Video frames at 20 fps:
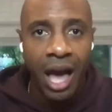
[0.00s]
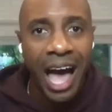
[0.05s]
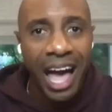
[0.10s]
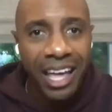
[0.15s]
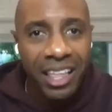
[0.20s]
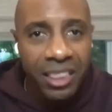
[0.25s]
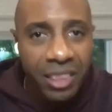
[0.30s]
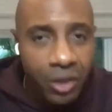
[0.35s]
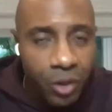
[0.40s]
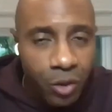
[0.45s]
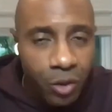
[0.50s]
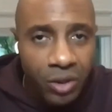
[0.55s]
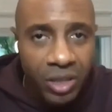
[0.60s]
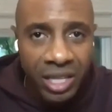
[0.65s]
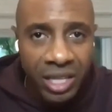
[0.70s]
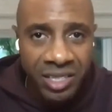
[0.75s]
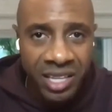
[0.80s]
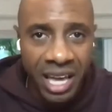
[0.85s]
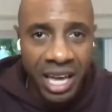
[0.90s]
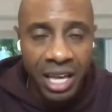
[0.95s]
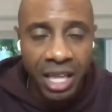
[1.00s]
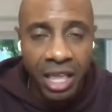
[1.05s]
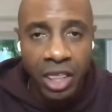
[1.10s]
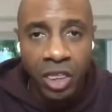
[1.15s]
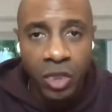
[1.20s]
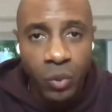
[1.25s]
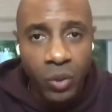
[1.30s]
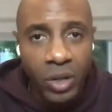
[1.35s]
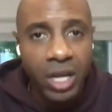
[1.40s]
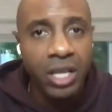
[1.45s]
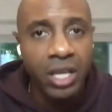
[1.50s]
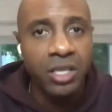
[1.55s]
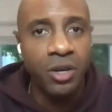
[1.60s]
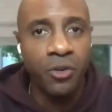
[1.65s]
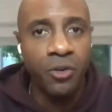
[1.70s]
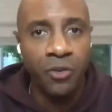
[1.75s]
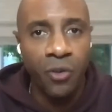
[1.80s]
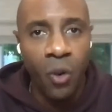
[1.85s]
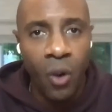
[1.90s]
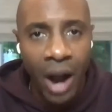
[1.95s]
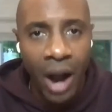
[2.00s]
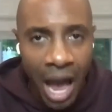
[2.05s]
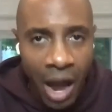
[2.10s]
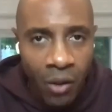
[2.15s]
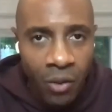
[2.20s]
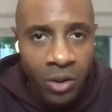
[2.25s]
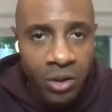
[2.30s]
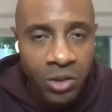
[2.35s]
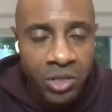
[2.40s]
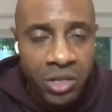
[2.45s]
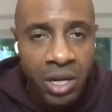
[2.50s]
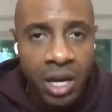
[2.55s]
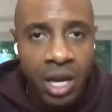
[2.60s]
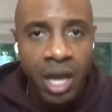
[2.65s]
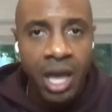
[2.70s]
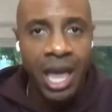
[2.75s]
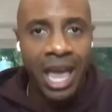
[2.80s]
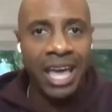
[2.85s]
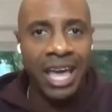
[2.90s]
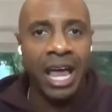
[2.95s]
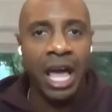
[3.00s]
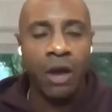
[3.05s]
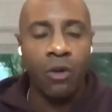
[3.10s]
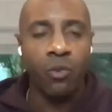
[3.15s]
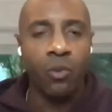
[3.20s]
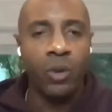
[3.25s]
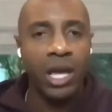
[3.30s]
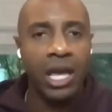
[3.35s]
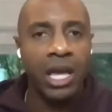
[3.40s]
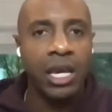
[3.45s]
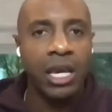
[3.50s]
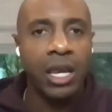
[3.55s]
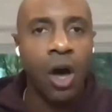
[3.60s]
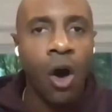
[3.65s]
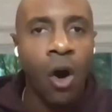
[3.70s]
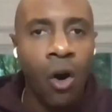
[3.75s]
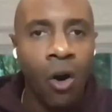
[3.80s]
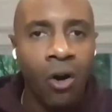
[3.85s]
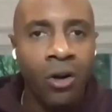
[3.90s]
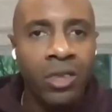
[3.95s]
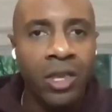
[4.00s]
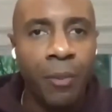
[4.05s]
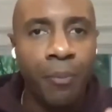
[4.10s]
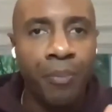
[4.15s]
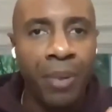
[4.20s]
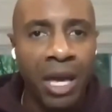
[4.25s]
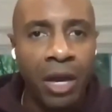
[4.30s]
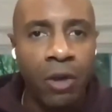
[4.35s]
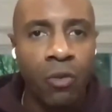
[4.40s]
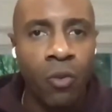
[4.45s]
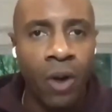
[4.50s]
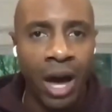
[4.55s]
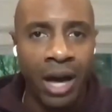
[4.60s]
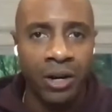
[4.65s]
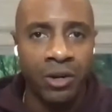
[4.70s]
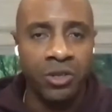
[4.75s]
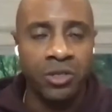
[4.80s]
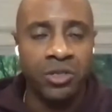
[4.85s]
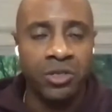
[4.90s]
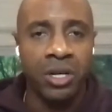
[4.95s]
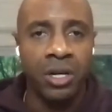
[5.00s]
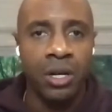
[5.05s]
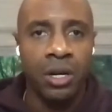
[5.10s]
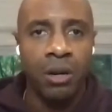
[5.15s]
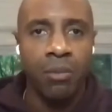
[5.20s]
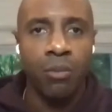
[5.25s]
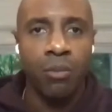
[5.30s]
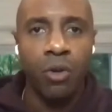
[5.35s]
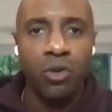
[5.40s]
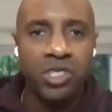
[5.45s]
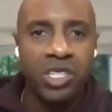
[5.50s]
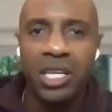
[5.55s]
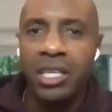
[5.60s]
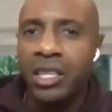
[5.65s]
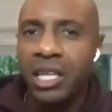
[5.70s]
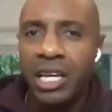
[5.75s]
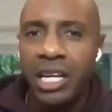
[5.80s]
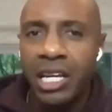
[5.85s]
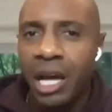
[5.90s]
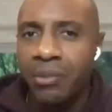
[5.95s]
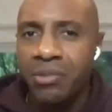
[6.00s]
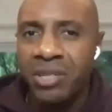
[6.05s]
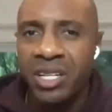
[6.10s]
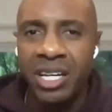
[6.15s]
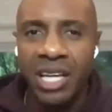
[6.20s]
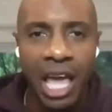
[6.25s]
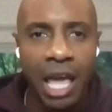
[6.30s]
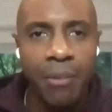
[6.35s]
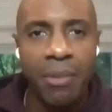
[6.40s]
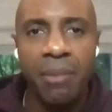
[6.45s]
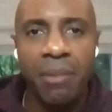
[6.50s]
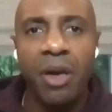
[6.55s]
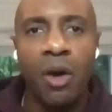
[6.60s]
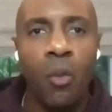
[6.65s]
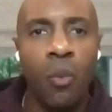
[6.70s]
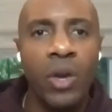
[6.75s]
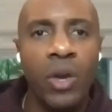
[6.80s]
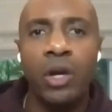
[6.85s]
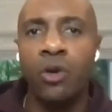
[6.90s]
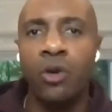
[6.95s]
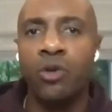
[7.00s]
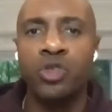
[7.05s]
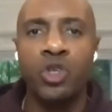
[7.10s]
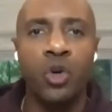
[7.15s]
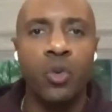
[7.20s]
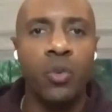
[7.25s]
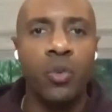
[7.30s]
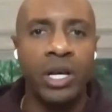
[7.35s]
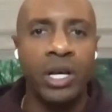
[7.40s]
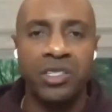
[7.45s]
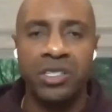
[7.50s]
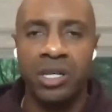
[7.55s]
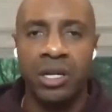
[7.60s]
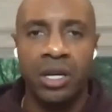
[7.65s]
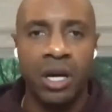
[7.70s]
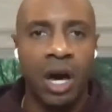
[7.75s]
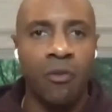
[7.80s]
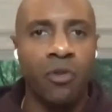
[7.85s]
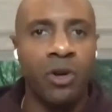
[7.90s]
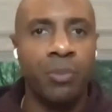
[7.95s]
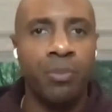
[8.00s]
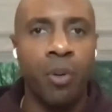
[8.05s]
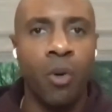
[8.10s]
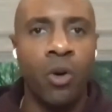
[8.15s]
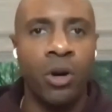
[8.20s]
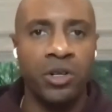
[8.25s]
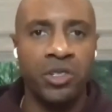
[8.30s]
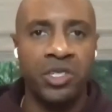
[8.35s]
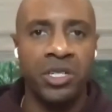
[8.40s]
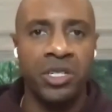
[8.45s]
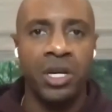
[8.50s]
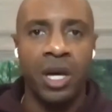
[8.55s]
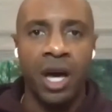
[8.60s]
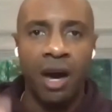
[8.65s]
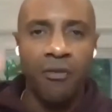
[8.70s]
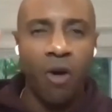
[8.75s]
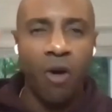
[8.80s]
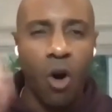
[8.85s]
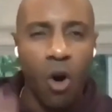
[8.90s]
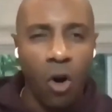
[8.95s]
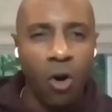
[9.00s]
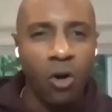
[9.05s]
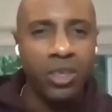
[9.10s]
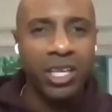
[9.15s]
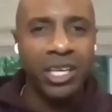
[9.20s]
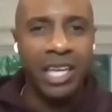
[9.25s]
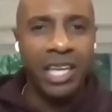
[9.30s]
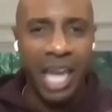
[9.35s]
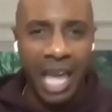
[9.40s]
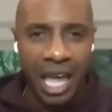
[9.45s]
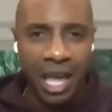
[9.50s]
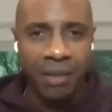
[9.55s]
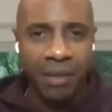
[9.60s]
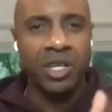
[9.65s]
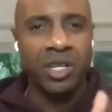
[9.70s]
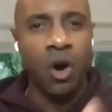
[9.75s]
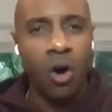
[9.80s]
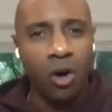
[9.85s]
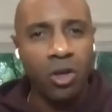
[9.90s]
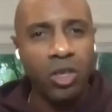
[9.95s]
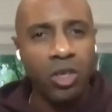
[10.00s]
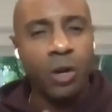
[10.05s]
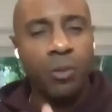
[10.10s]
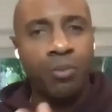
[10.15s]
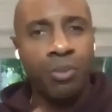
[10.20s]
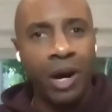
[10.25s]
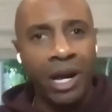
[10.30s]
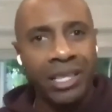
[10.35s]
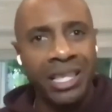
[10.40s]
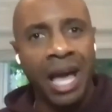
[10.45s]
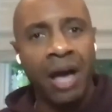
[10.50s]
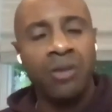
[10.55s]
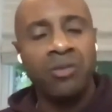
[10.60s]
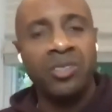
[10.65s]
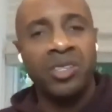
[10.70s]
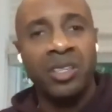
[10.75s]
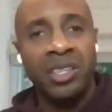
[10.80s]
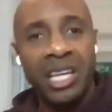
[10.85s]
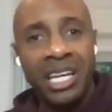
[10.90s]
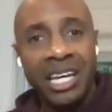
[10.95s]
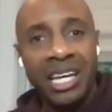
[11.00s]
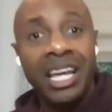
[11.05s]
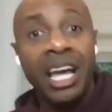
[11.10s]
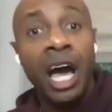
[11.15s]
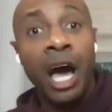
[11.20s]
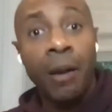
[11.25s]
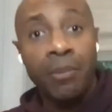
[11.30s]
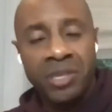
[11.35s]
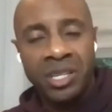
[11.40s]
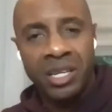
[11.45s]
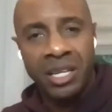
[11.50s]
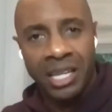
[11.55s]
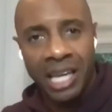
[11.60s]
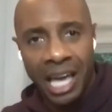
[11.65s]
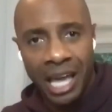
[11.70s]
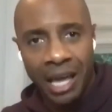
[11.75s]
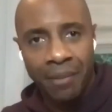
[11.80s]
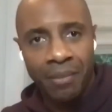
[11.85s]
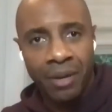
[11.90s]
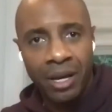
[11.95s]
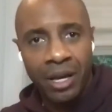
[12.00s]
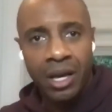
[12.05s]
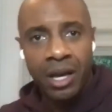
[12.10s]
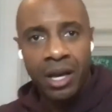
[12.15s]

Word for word: I literally take three to four hours and I read all the beat writers, mostly leading up to the game, maybe a week or two weeks of reports of all the games and all their breakdowns leading up to the game.